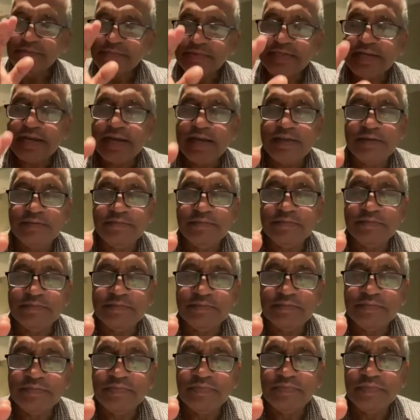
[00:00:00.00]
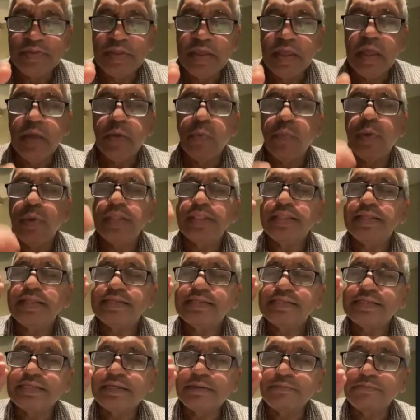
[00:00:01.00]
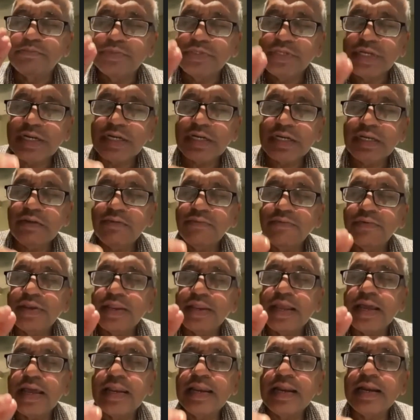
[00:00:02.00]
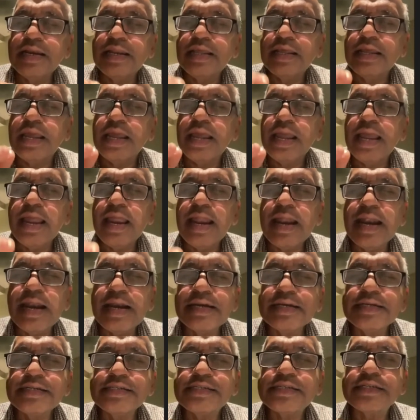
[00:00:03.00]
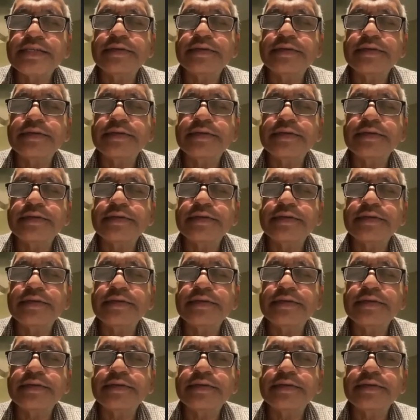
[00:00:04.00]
time, when the subjective reality ends